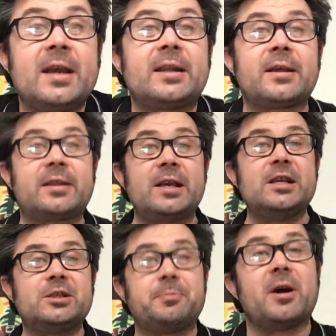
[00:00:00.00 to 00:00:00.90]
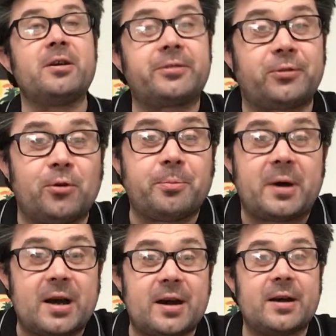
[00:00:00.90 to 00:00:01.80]
Now, these both form
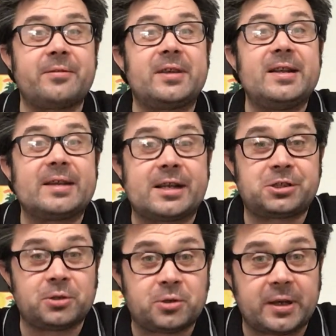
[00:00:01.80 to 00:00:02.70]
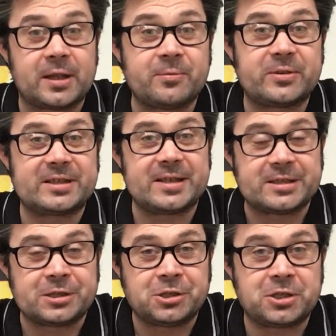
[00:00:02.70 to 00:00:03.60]
part of the National Curriculum for
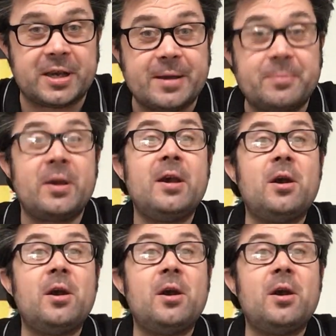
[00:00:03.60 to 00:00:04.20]
Citizenship,